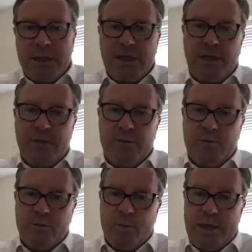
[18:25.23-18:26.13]
so that
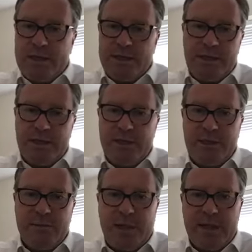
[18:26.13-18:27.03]
when a decision
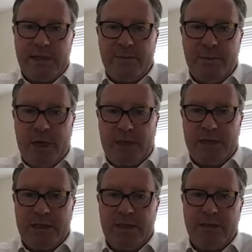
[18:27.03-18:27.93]
is made to
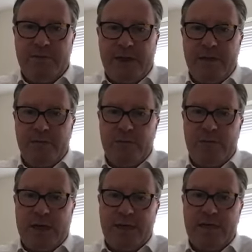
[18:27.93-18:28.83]
market, the
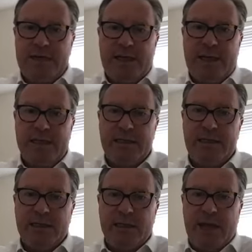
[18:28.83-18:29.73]
vendor
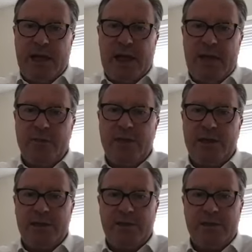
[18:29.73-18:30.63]
understands how the
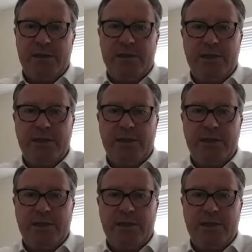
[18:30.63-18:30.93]
agent has